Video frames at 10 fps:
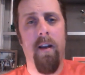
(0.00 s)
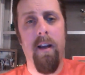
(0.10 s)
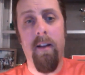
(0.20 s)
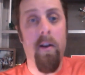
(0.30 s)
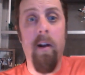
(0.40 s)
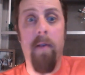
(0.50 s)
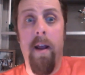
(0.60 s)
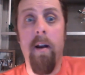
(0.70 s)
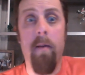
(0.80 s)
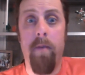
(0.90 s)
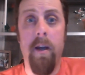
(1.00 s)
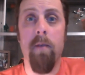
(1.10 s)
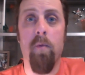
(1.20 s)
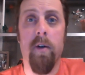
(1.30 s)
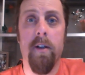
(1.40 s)
it's going to end up being
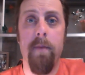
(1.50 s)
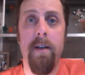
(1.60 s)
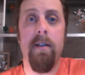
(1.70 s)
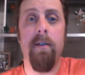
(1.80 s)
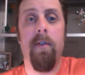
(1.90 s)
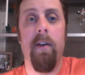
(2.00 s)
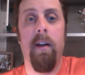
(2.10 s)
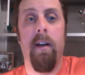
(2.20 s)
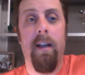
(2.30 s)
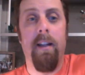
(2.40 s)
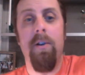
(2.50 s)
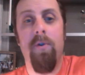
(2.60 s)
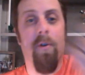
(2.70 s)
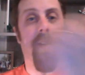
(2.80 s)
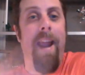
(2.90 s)
more expensive in the
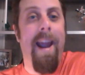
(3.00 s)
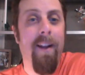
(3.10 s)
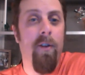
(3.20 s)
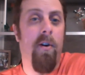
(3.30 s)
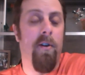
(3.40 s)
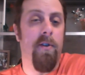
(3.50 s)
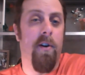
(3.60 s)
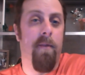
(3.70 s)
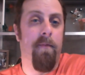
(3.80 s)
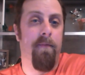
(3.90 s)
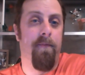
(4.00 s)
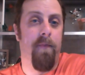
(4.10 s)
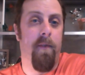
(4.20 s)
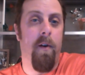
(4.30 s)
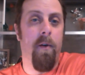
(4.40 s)
short and long term.
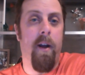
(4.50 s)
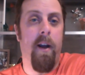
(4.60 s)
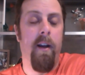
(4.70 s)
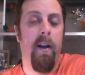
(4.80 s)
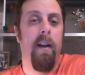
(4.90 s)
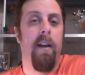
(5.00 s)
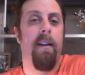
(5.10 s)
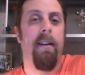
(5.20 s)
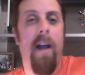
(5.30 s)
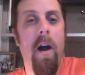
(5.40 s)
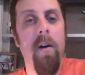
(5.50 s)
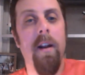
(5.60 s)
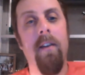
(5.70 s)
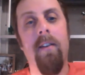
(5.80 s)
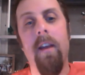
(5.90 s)
Okay?
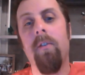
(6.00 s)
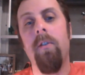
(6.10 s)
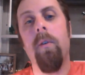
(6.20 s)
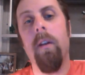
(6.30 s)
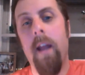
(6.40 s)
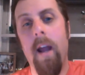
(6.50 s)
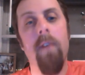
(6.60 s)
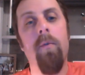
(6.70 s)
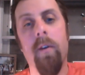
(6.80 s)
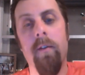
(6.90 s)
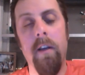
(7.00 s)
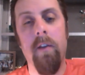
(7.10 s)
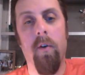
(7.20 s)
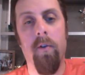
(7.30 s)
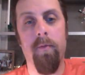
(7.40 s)
Nowadays, yes, you can have one of these
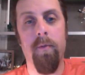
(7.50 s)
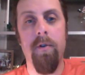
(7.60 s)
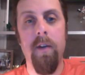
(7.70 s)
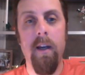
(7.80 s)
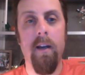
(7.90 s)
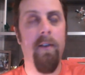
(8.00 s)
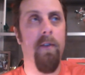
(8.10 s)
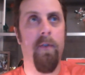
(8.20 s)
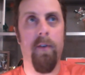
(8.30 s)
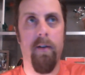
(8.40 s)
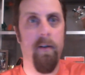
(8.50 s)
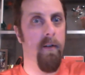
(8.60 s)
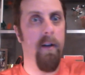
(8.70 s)
older machines for,